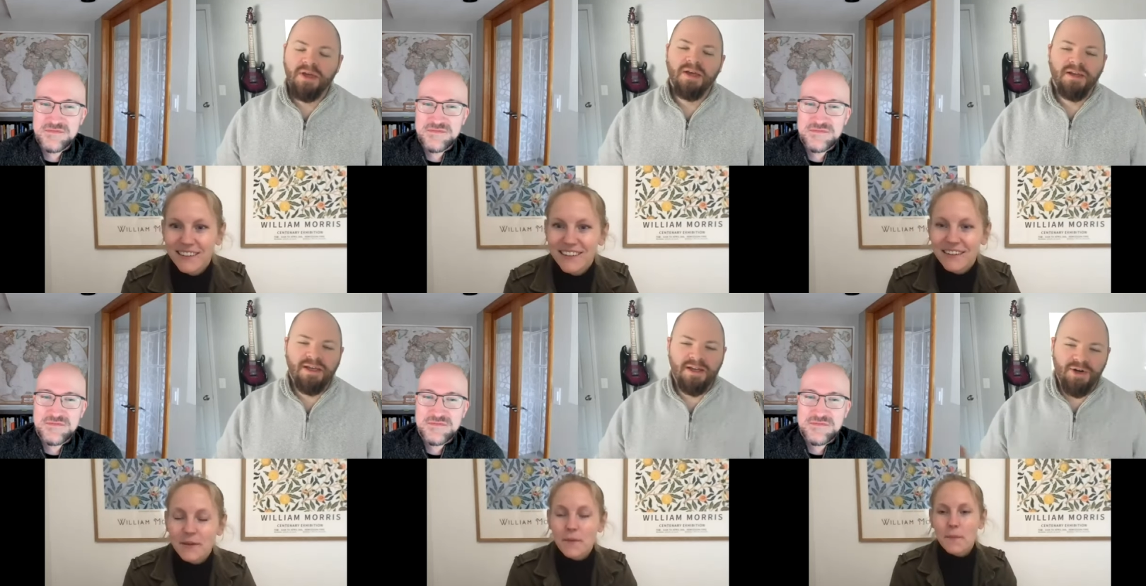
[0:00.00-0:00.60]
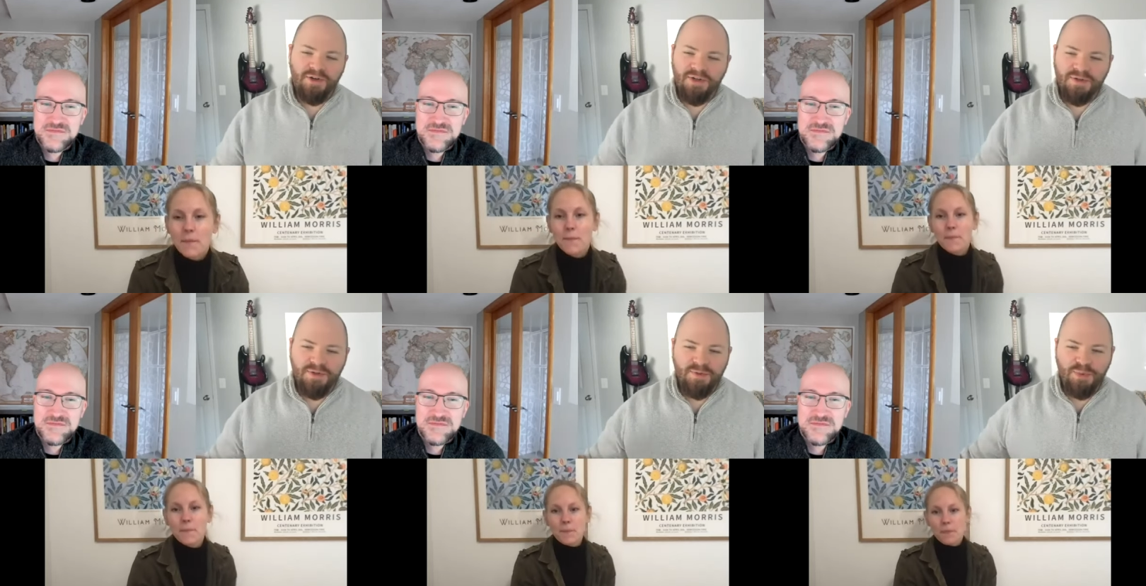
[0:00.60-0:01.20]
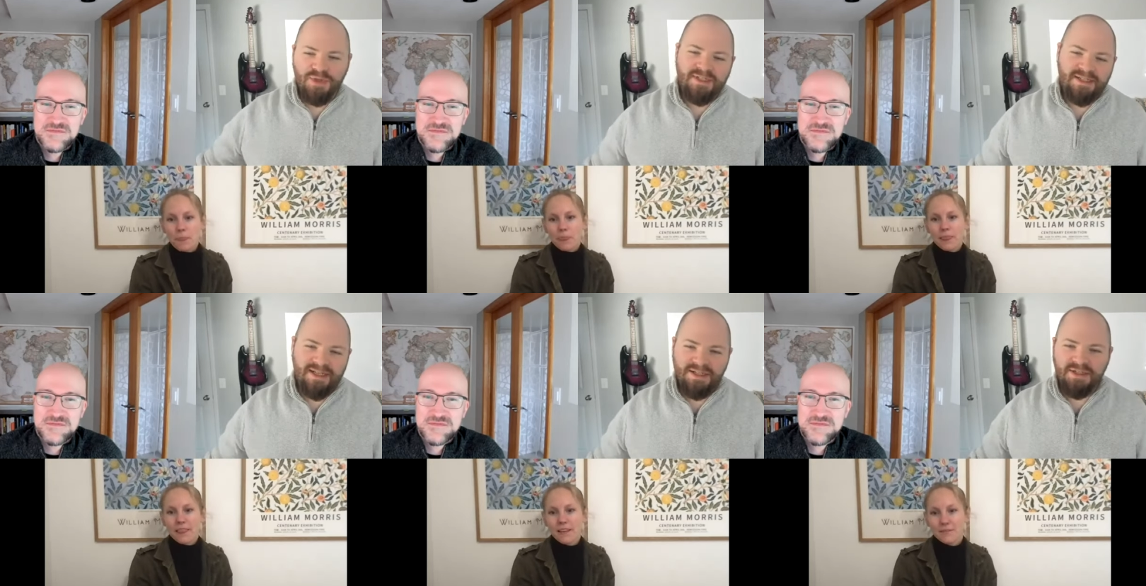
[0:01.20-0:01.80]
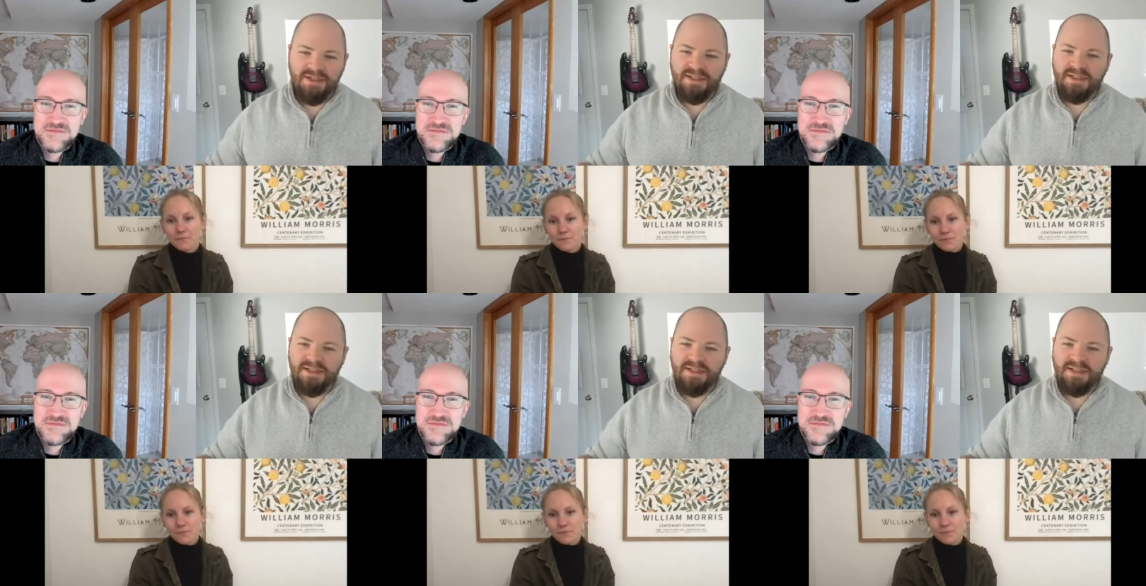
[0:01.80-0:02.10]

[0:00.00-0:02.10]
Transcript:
Speaker 1: You know, you do the presentations.